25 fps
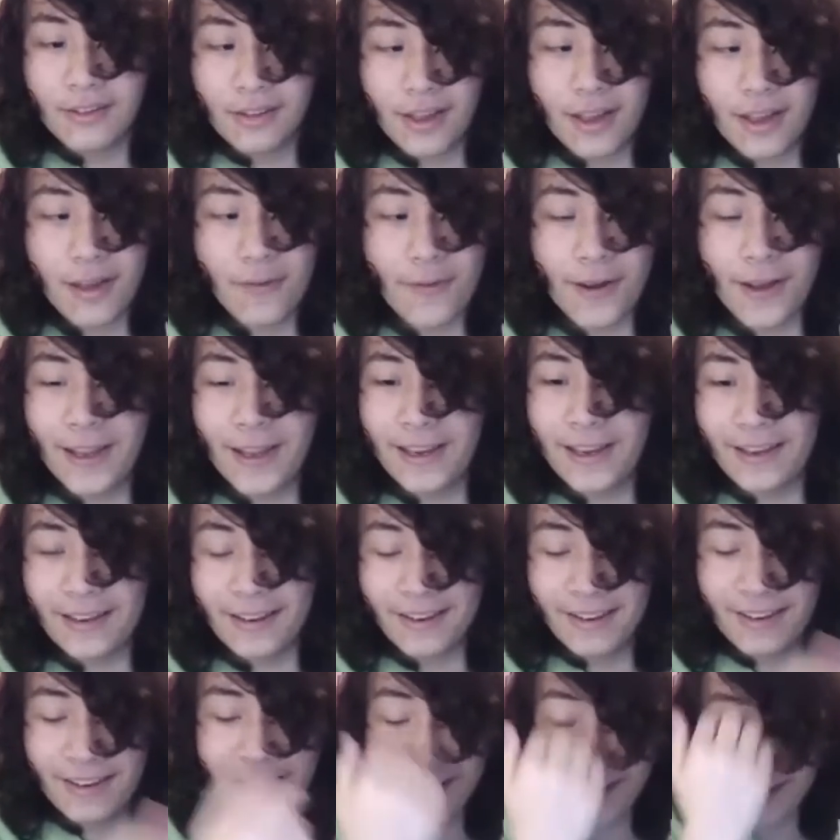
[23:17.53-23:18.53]
come on.
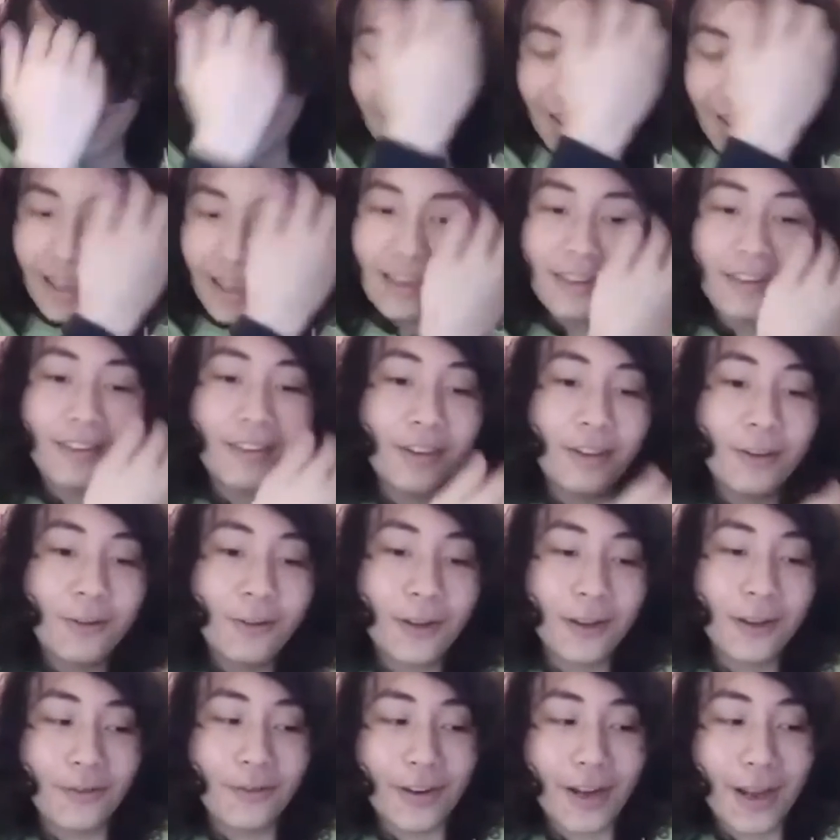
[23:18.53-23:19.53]
It's too
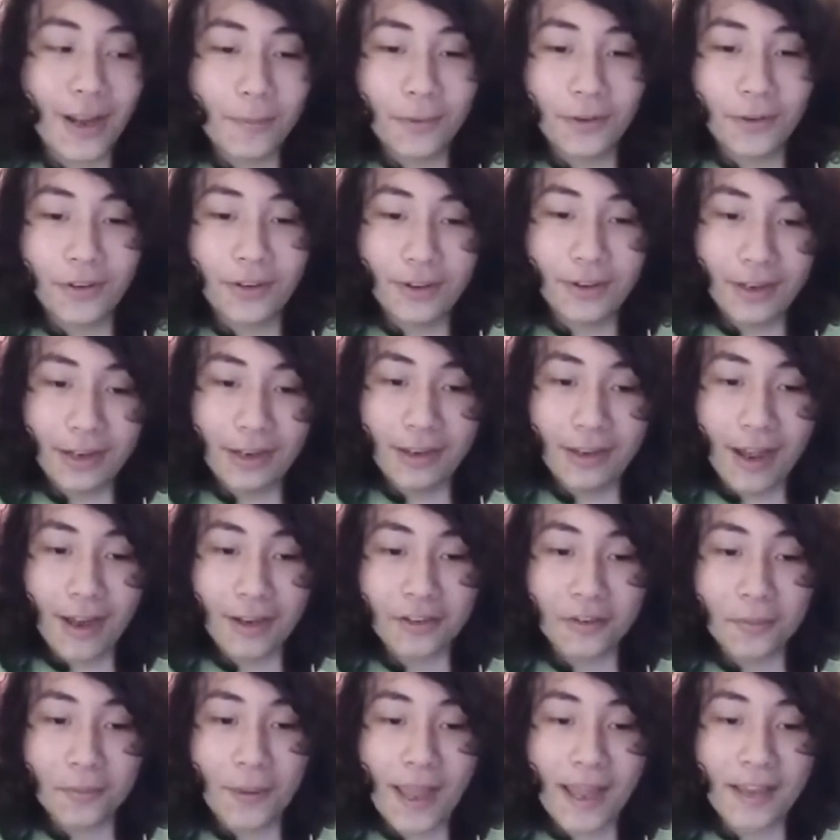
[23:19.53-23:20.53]
good of an opportunity
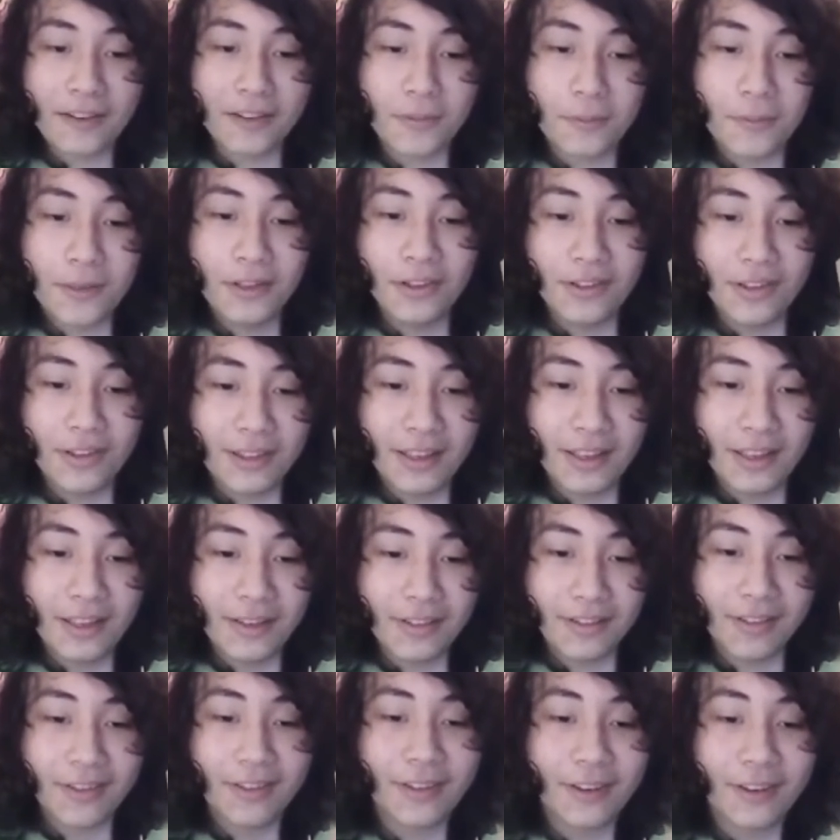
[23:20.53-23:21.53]
not to pass up using
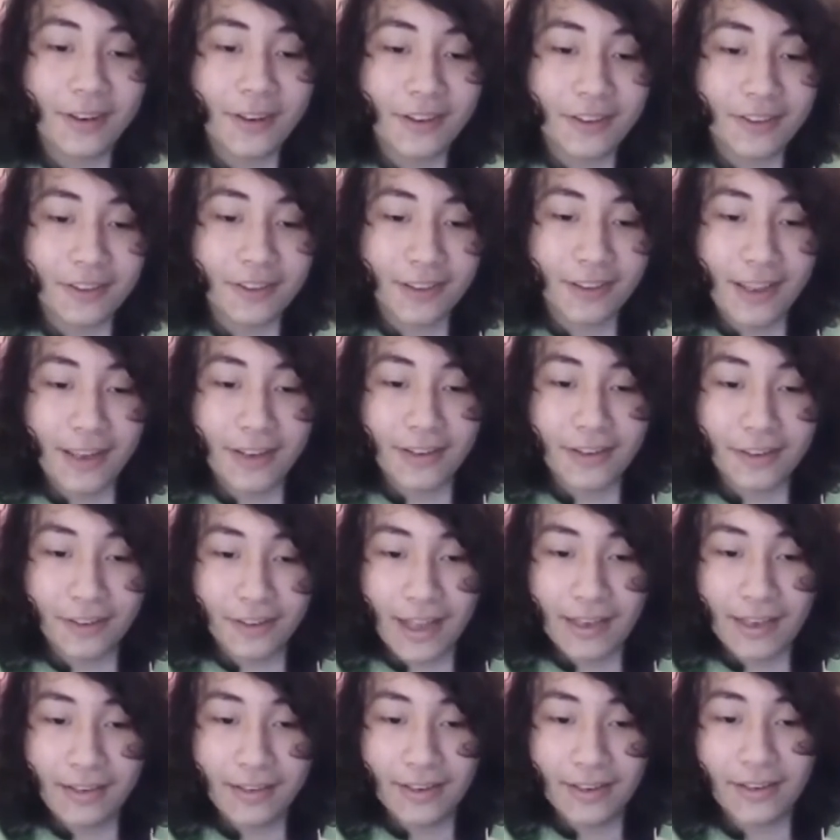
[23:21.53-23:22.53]
these as start and select. So
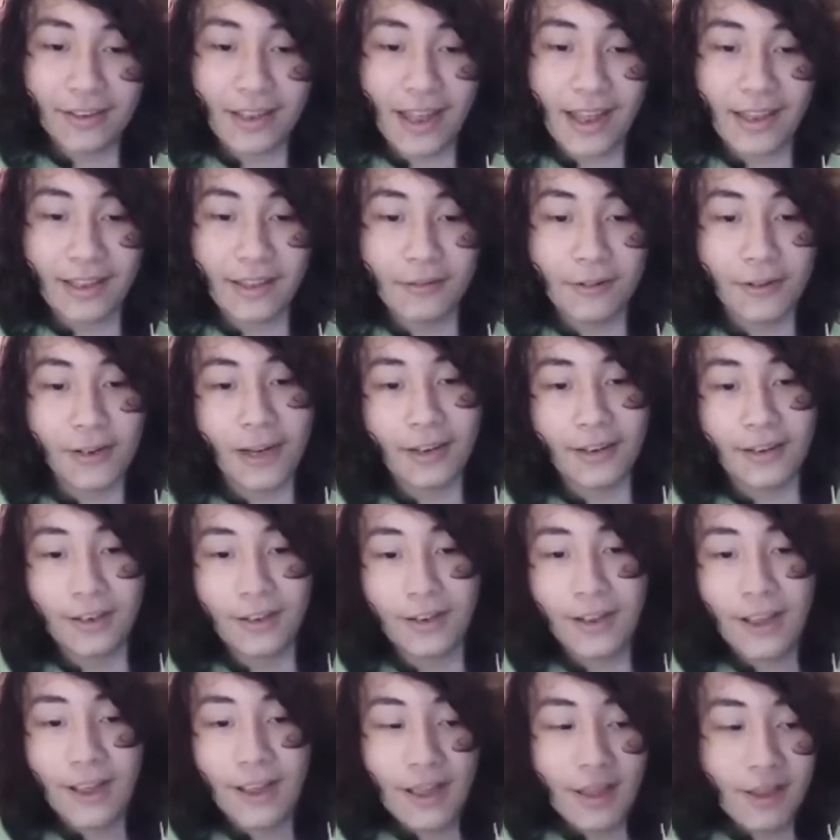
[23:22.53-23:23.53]
that's exactly what I did.
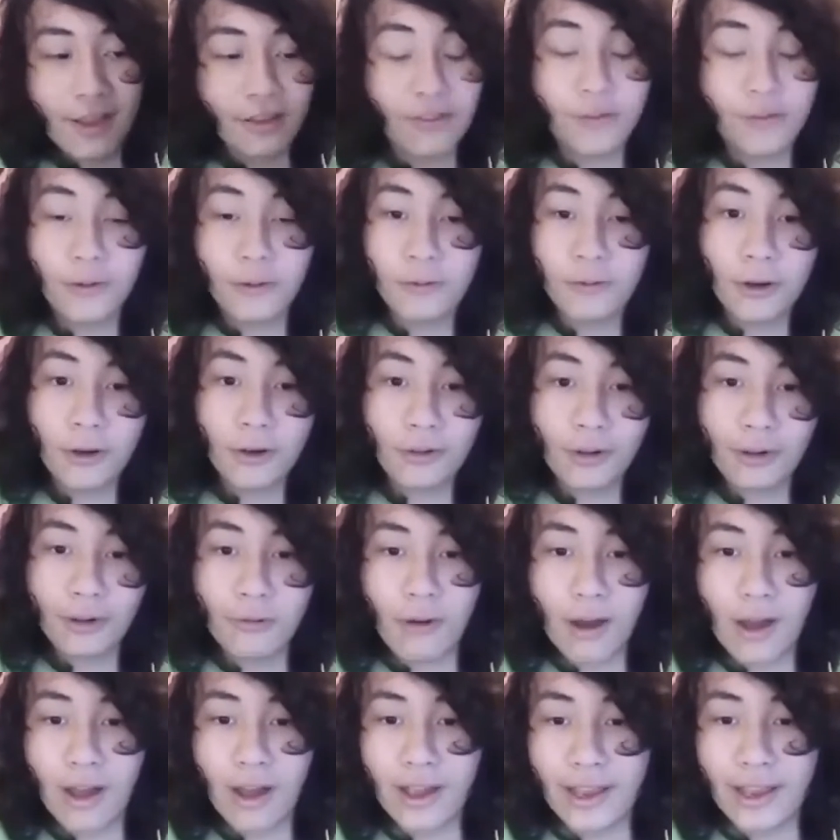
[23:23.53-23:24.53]
So if you're wondering
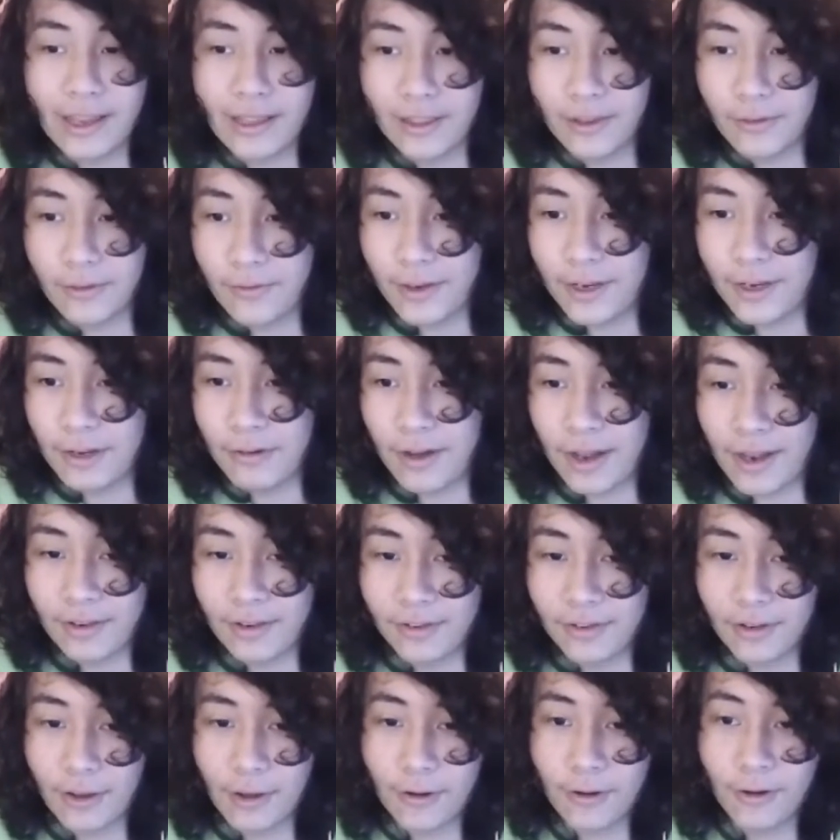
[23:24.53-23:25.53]
why in the video I
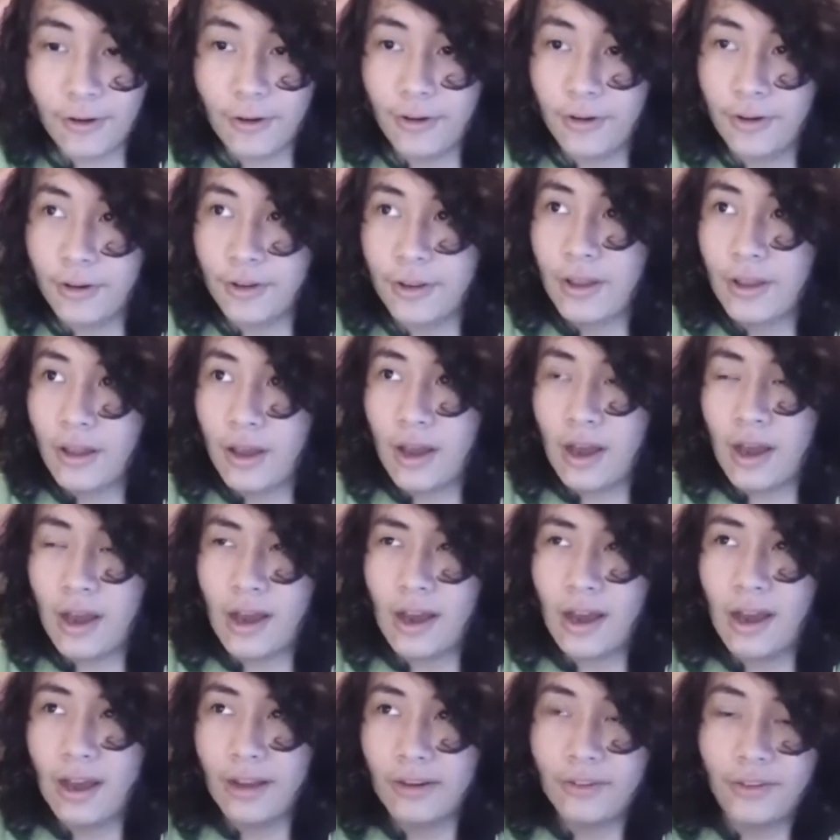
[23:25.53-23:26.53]
soldered
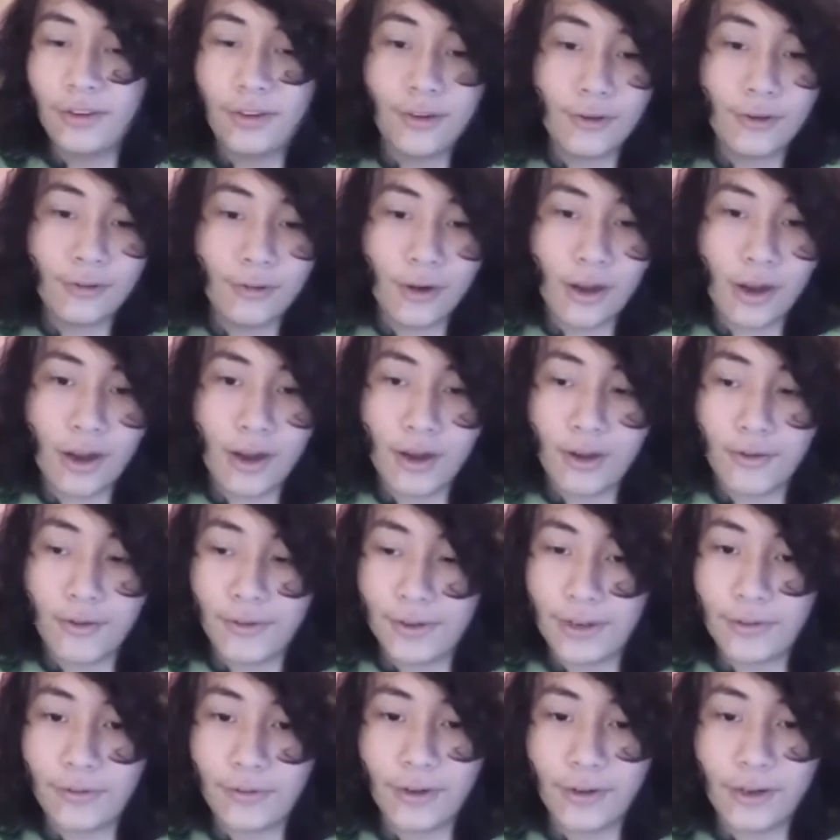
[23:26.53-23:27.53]
2 of
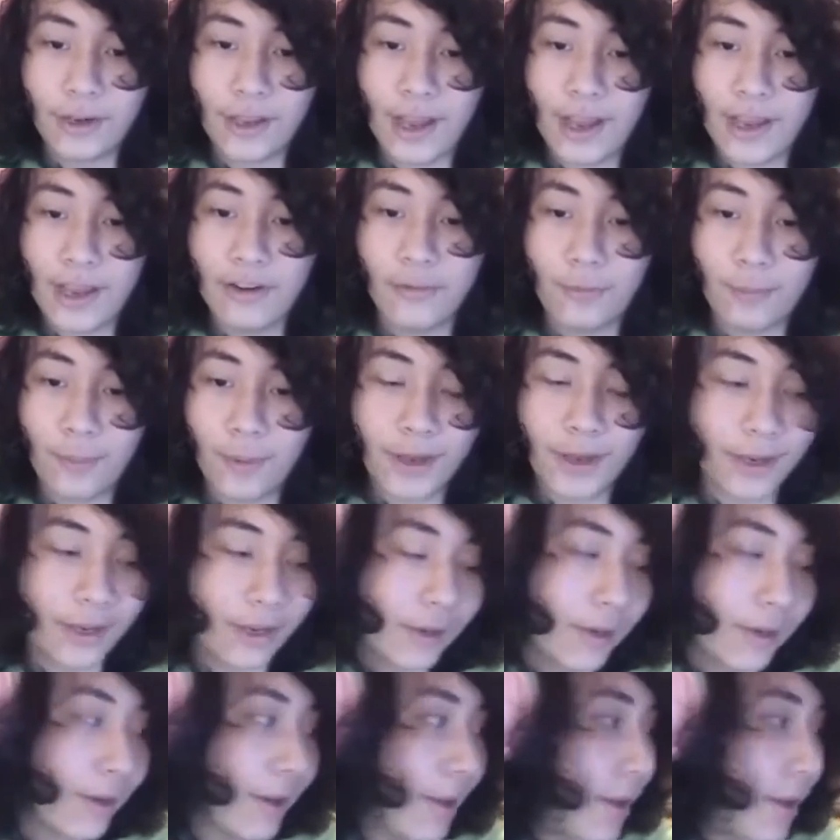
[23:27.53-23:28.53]
a different kind of button,